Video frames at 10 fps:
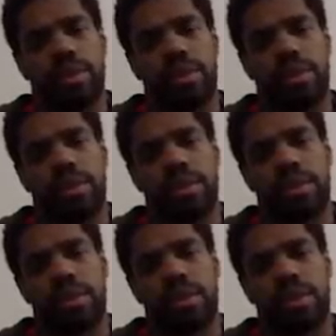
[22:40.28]

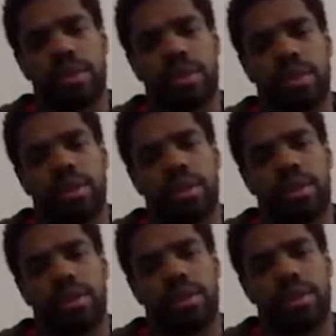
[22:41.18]

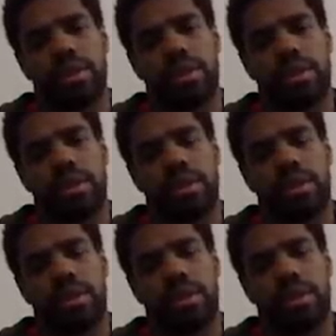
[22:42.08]

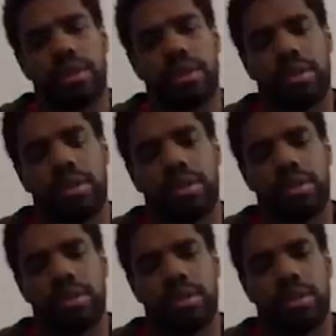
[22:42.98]

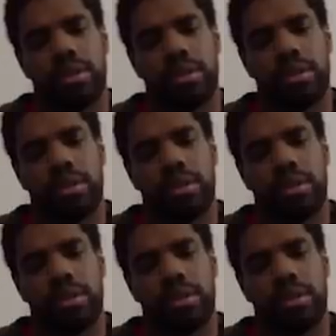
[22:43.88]
This person isn't speaking.